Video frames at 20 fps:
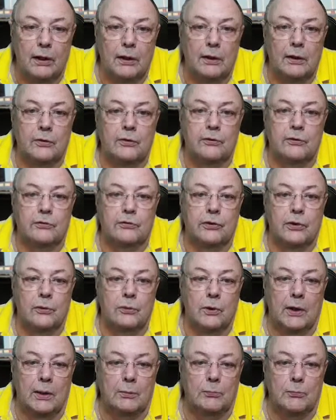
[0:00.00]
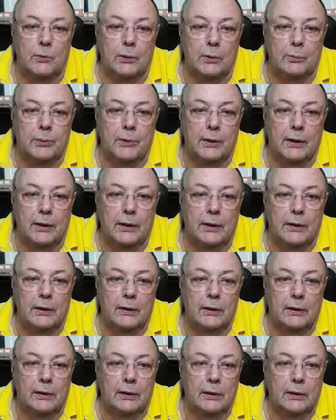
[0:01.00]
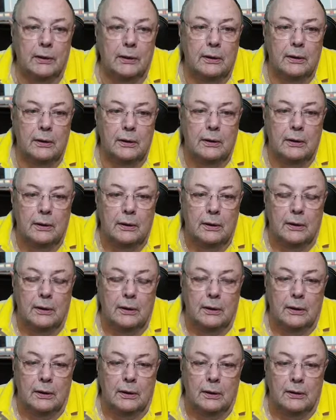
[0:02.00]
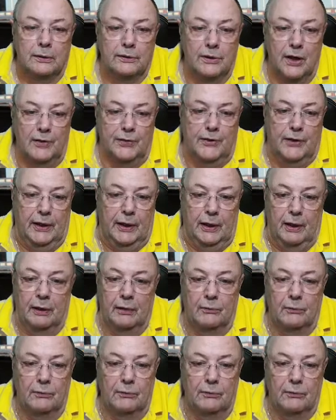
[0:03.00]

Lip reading: let's see what happens when I play it. Nothing.